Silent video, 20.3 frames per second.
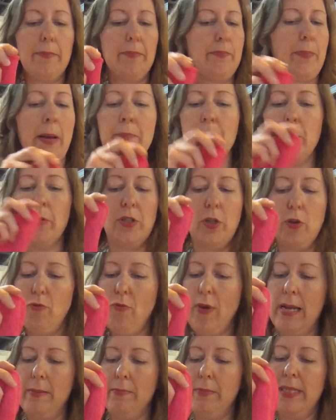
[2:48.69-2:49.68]
Bamboo is a
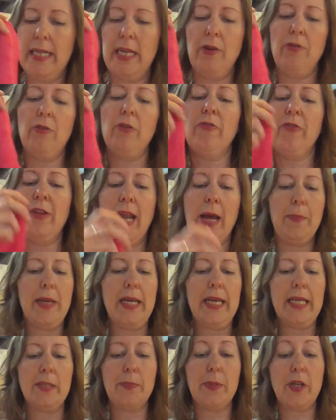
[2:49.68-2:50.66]
great material for
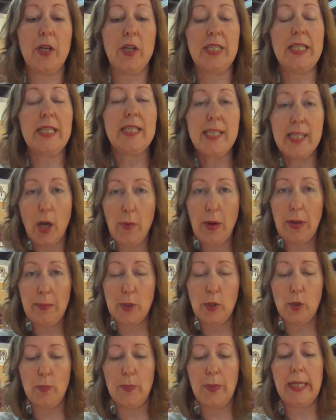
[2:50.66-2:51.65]
nappies because it's so
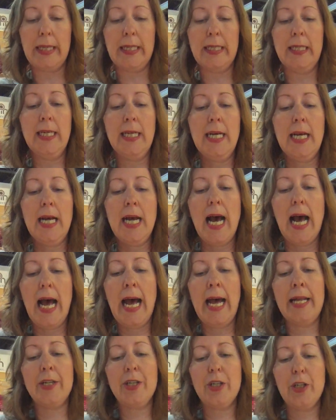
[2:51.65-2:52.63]
absorbent.
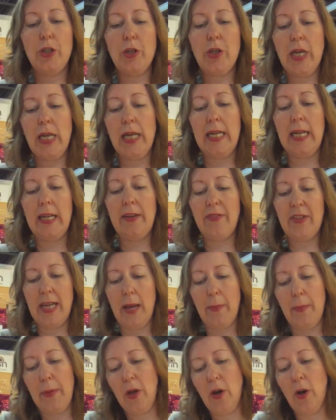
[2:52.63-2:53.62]
And you can leave the
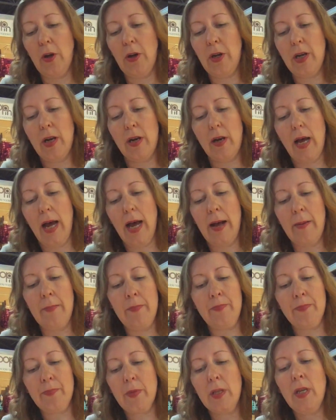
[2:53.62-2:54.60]
nappy on
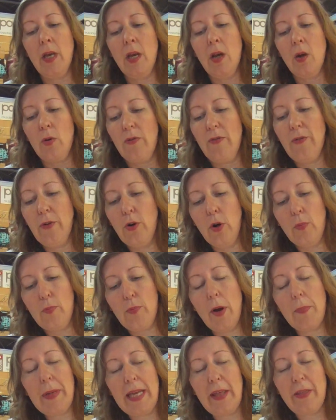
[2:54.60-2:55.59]
for
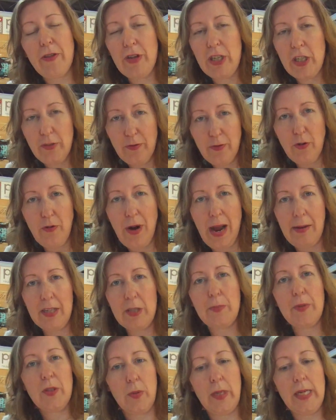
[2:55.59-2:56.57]
probably 3 to 4
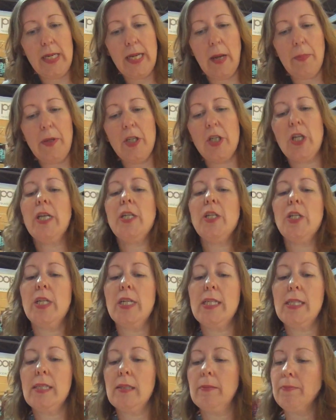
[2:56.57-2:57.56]
hours between nappy
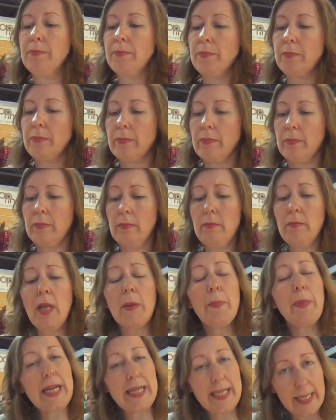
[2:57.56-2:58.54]
changes.
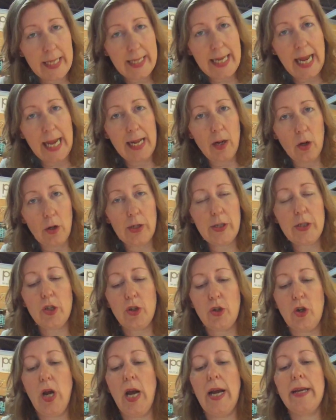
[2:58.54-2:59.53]
But it does take longer to
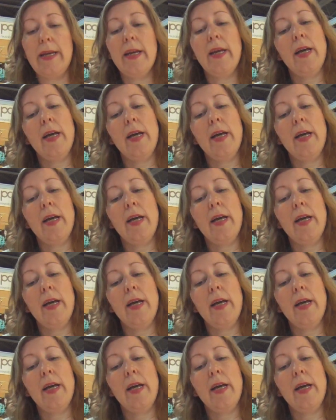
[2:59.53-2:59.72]
dry.